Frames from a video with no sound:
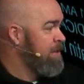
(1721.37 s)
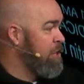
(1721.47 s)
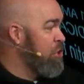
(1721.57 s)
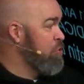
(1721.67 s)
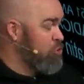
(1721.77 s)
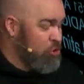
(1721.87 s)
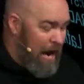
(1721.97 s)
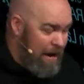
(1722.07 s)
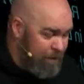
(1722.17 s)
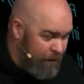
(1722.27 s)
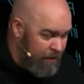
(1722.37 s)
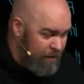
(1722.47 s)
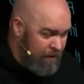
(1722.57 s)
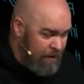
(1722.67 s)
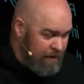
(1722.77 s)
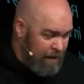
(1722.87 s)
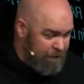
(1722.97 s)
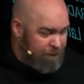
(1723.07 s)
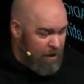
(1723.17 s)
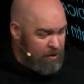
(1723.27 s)
The new driver that
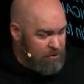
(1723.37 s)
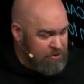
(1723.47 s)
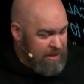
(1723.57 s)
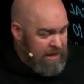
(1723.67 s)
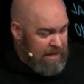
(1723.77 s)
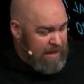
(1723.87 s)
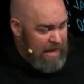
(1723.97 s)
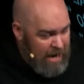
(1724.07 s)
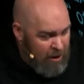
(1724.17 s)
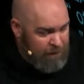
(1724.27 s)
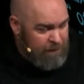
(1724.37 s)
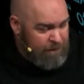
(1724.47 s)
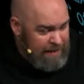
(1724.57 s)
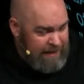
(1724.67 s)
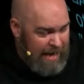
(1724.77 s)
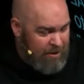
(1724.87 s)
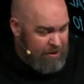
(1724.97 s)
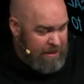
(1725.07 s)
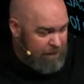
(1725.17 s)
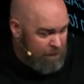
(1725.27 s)
funnels in the health and
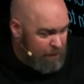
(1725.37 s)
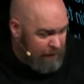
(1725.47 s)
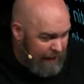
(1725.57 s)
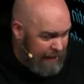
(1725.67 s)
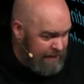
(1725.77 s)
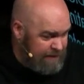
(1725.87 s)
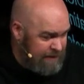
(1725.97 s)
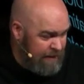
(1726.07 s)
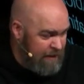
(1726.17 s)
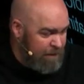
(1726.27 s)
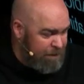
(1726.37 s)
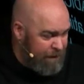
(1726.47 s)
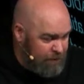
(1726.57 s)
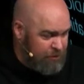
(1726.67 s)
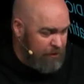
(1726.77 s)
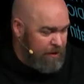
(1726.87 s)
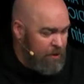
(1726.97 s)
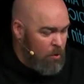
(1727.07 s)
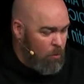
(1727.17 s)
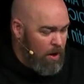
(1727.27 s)
vitality of the plant, filtering
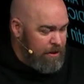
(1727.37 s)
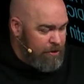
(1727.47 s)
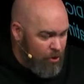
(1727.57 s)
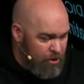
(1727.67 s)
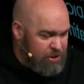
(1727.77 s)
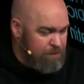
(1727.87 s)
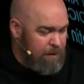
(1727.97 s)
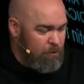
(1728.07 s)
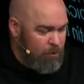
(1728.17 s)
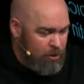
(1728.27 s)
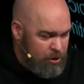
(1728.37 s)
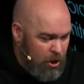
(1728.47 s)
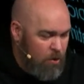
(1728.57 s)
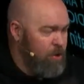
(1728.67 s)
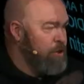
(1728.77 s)
what nourishment will go